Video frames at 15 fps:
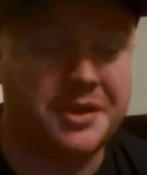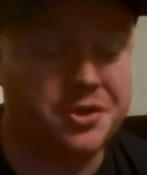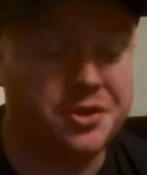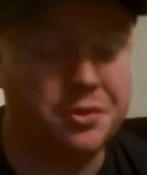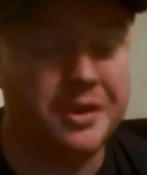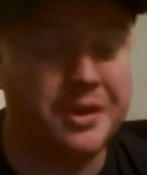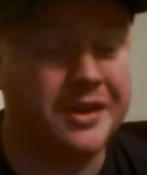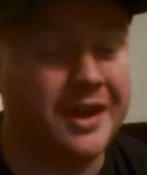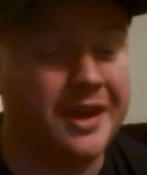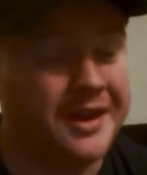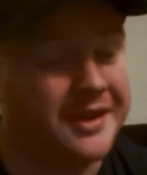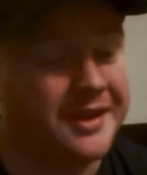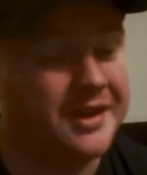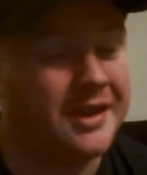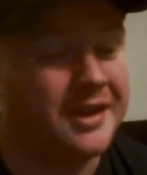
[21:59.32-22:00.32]
between
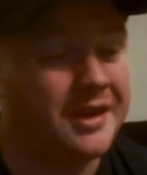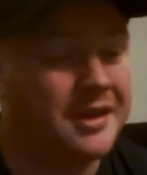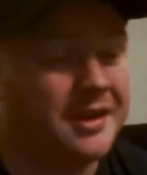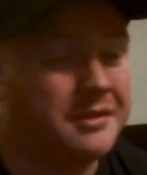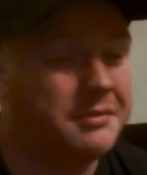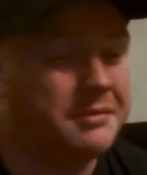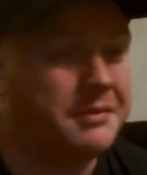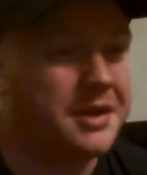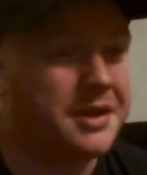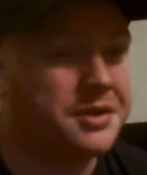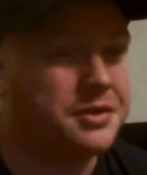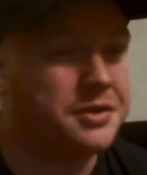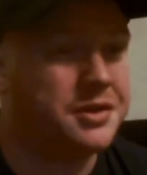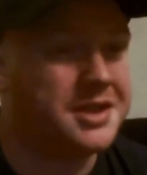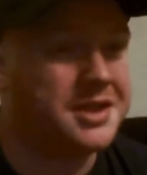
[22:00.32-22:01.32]
Joker and
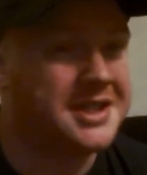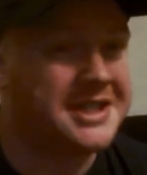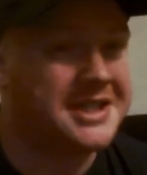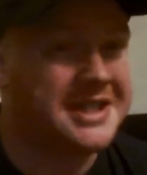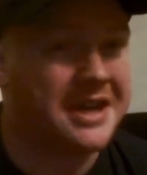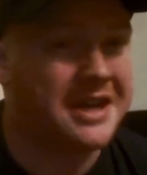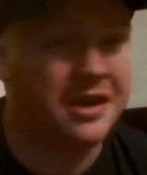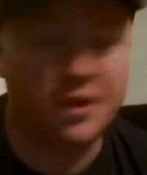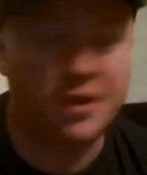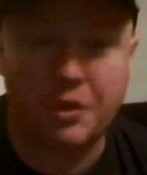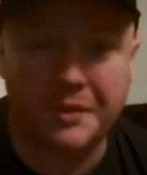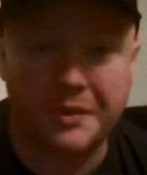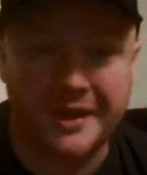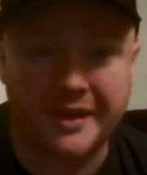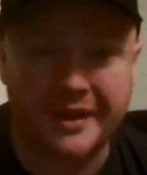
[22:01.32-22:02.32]
Martin Scorsese's King
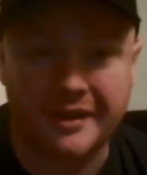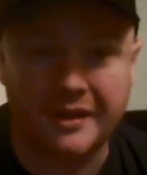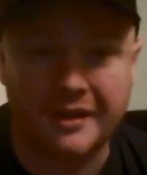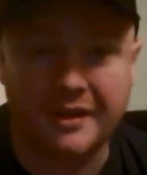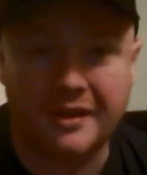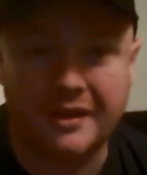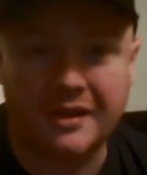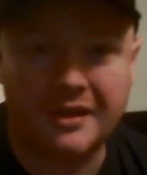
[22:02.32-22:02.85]
of Comedy.